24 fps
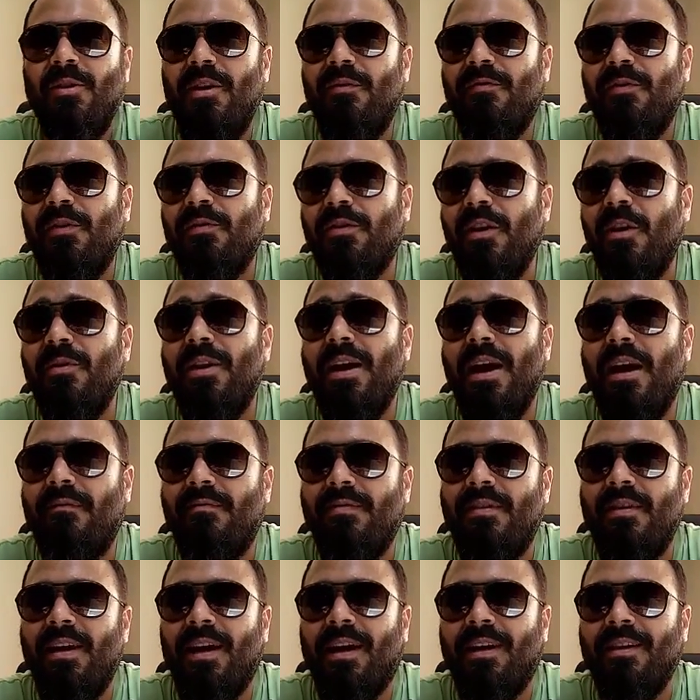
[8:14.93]
So if you don't
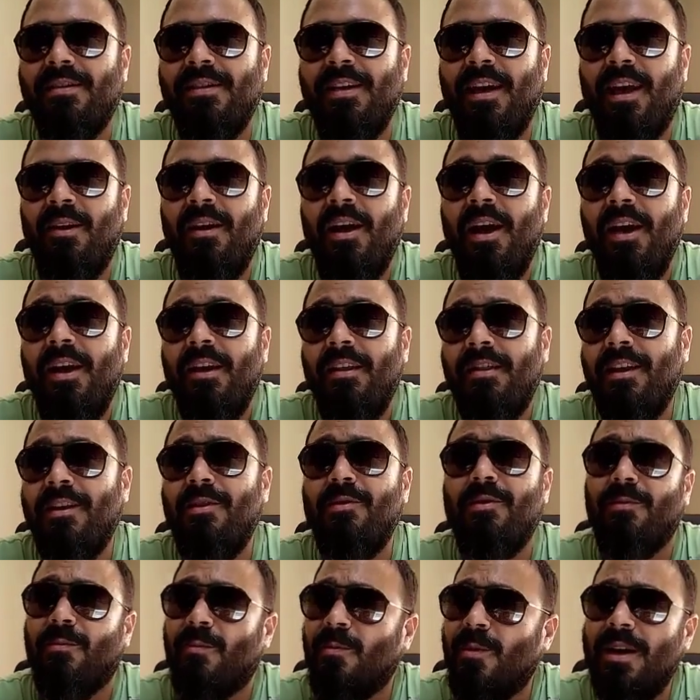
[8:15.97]
have the nicotine,
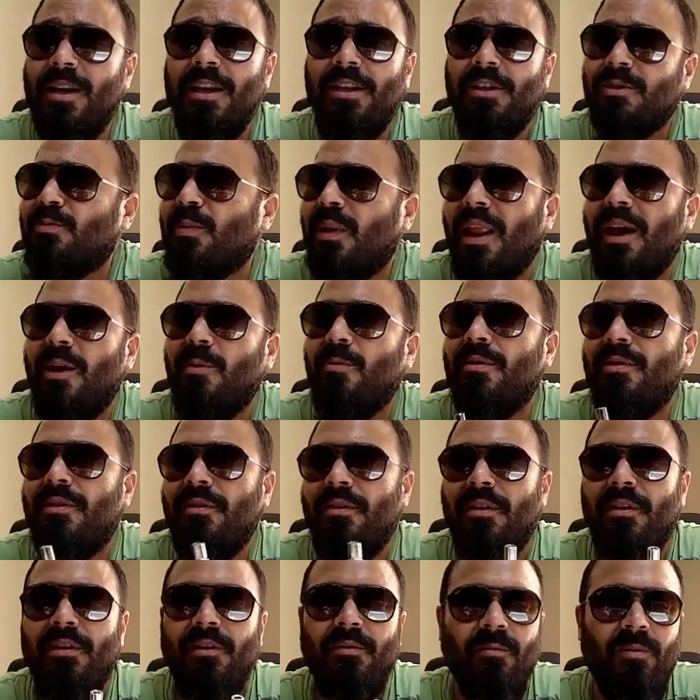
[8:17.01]
then you could really just play
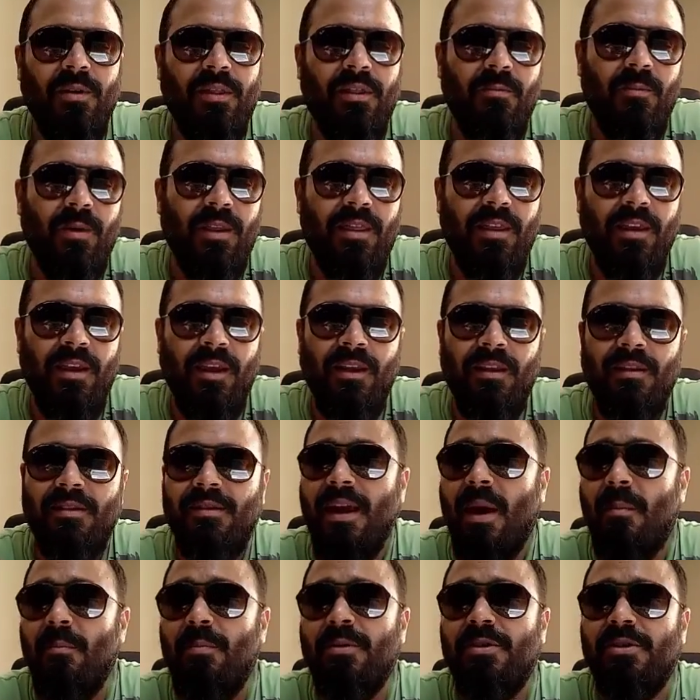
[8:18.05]
with the
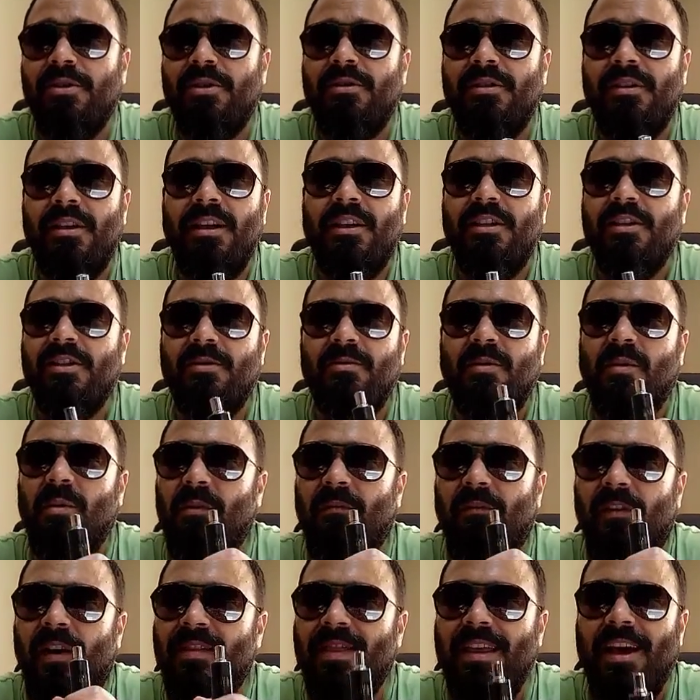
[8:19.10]
temperatures and just
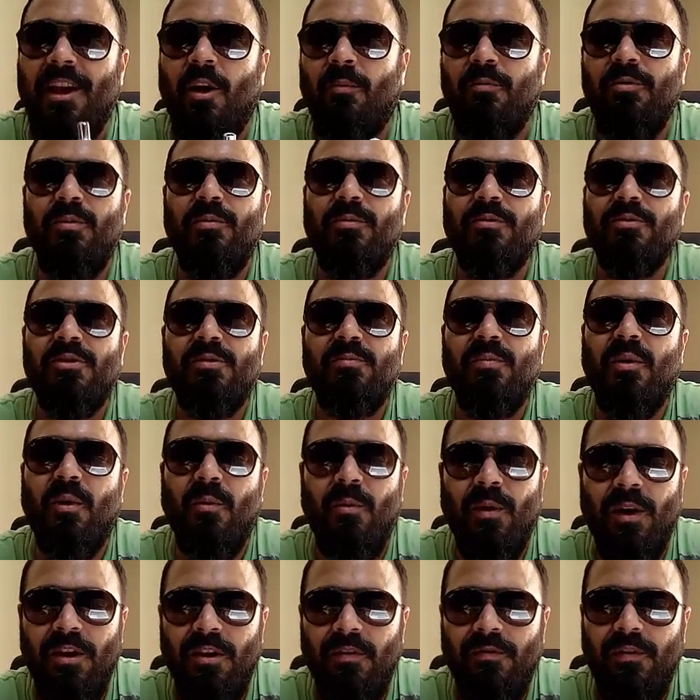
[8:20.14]
find that optimal
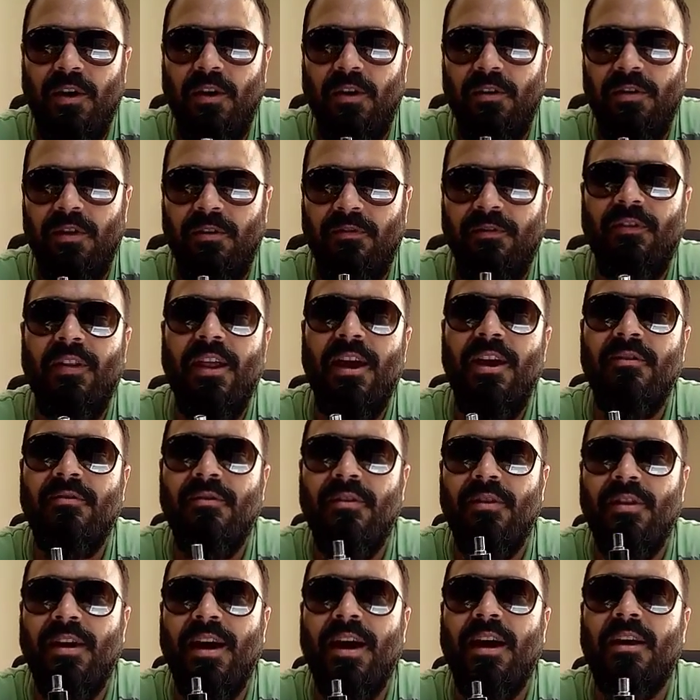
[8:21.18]
spot where you've got the
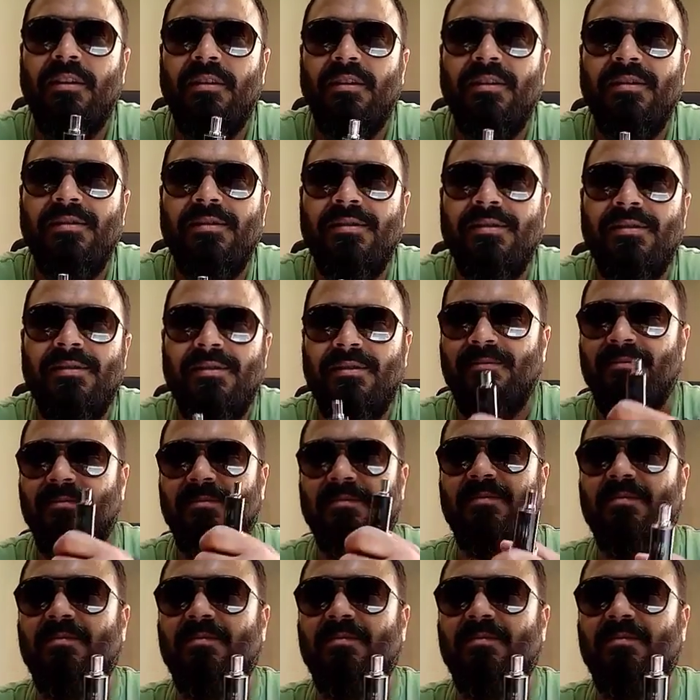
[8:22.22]
flavor that is